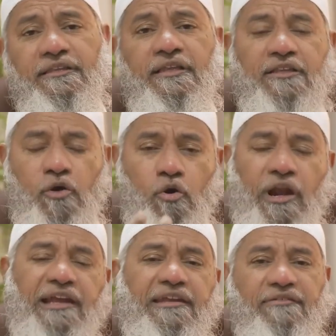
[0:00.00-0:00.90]
the
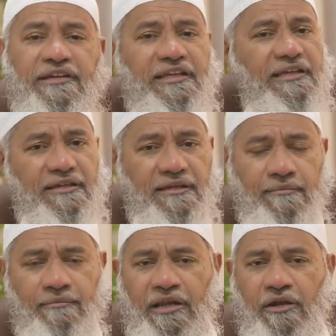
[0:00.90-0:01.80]
core activity
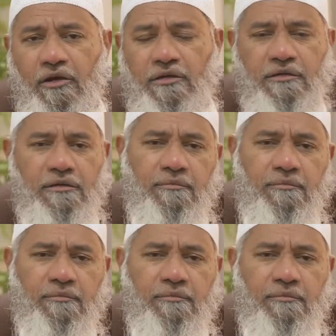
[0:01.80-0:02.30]
may not